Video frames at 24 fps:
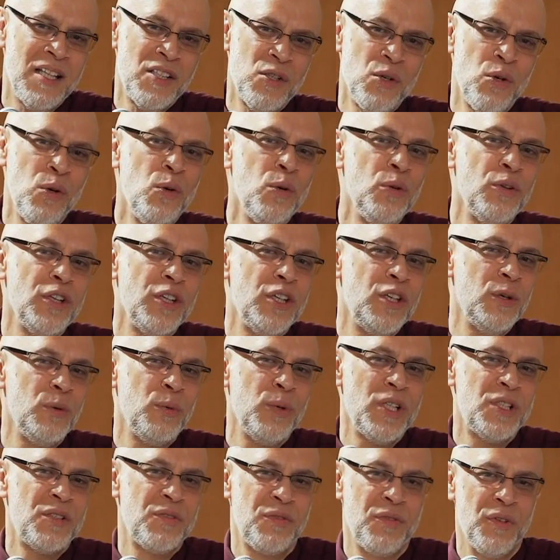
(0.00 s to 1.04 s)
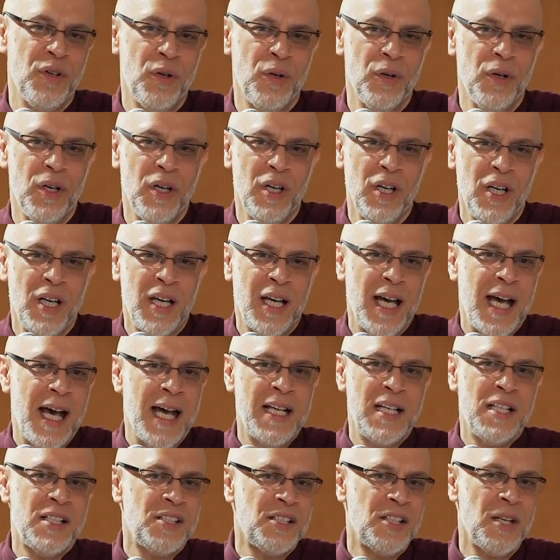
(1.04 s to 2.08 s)
is all that you wish for.
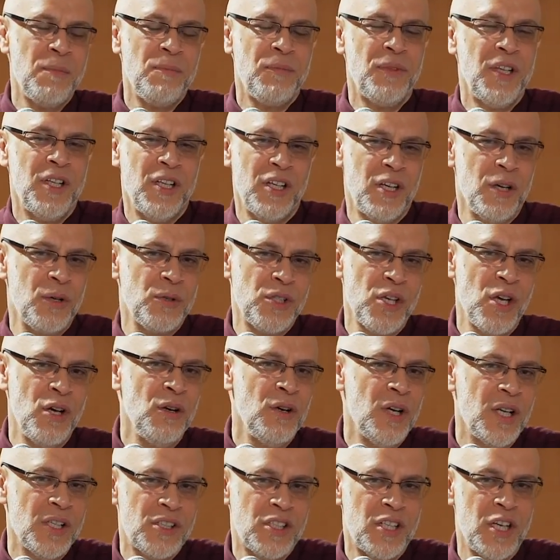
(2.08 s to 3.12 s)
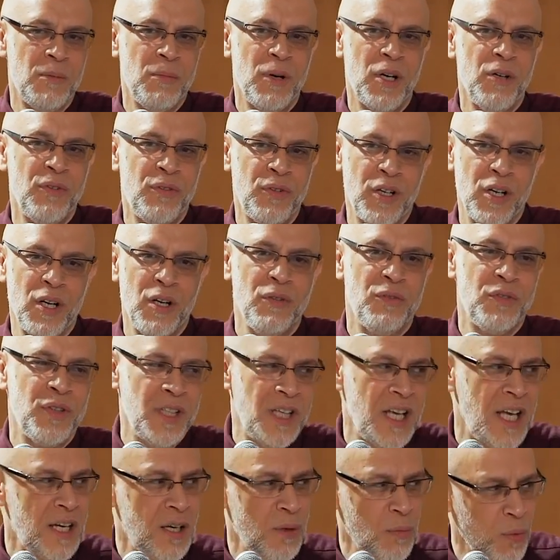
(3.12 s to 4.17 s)
And it's something that has come over and over
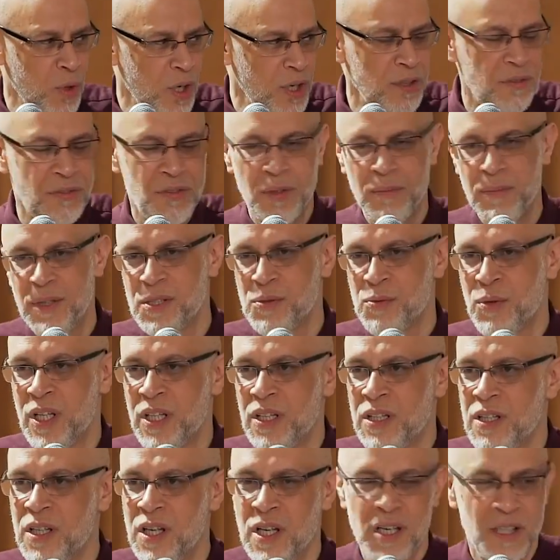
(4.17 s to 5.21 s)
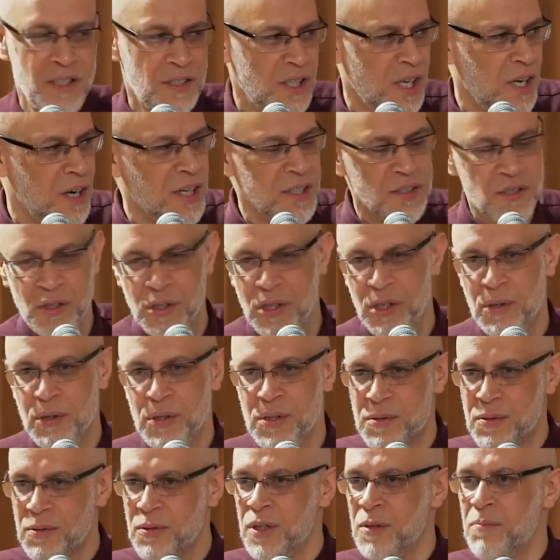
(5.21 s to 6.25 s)
again. And one of them is when Sarah, as you know,
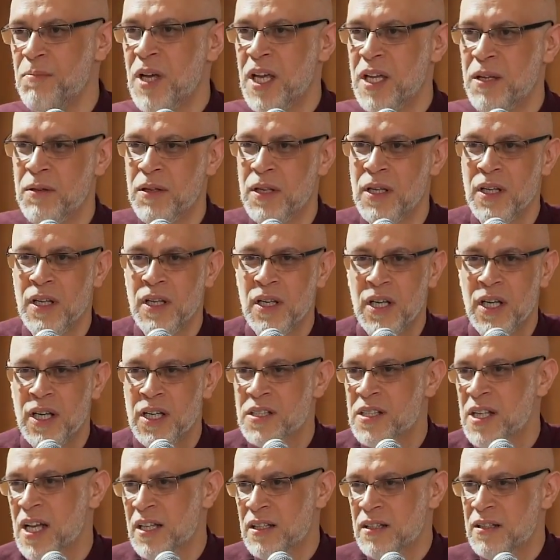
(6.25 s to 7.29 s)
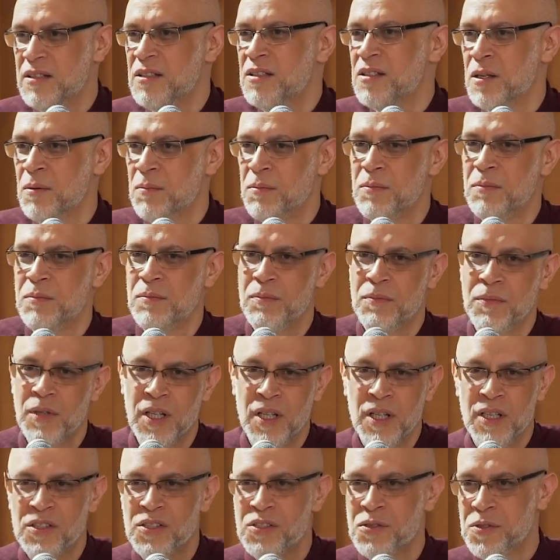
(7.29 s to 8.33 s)
has had some
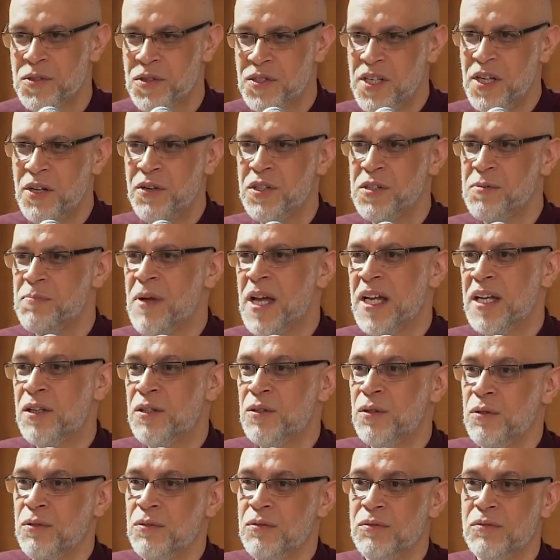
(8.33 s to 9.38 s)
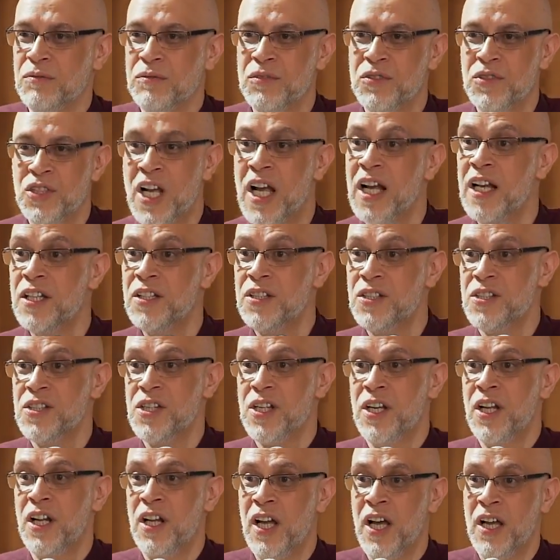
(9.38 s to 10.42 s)
serious medical challenges
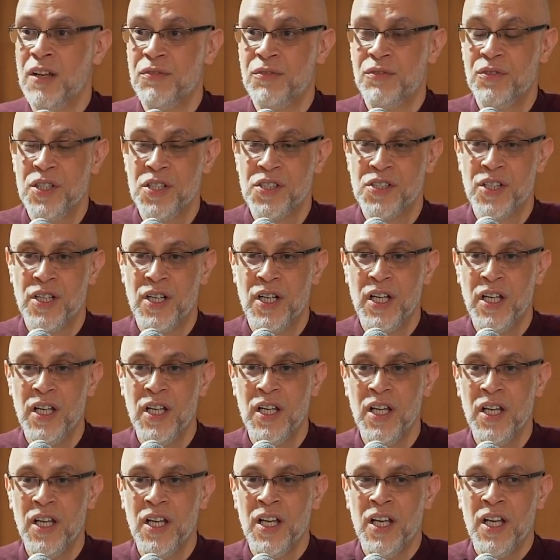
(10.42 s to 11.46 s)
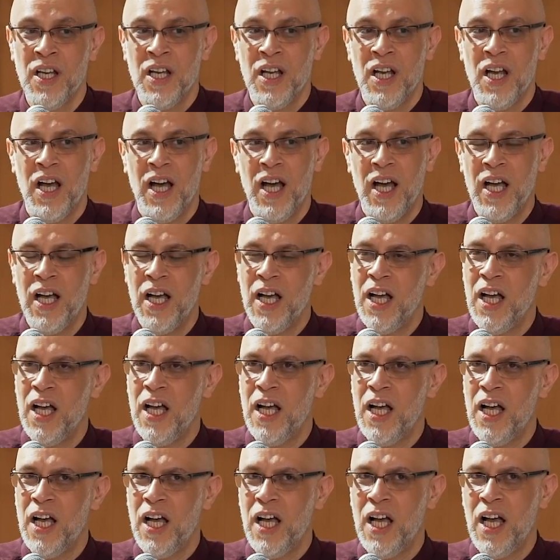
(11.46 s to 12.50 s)
in our life recently,
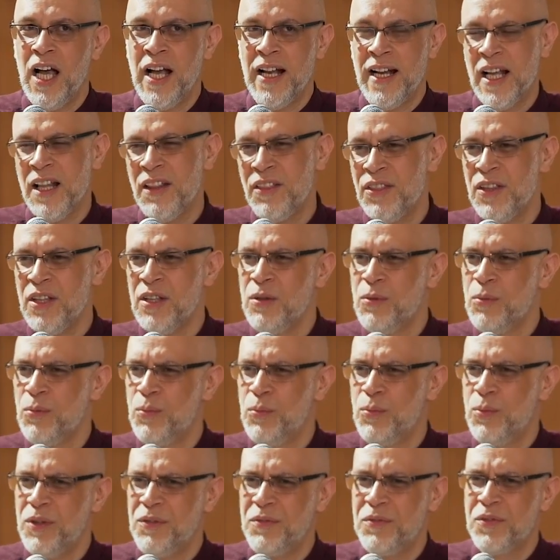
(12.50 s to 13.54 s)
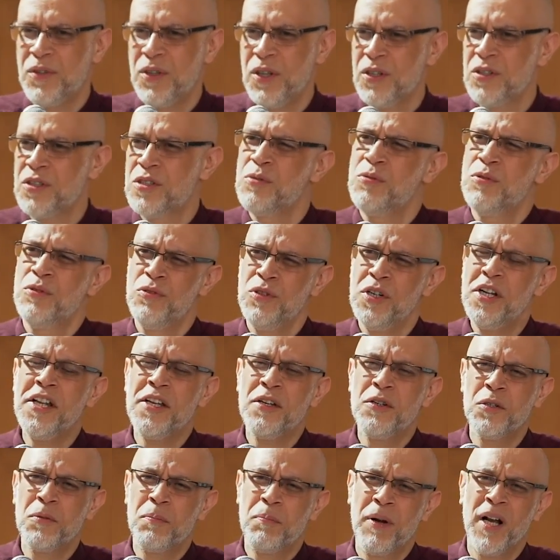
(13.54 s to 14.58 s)
and I think we've got to a really
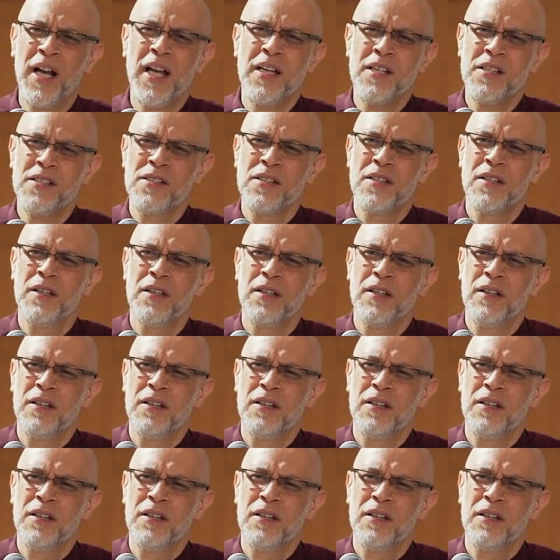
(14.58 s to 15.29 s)
good place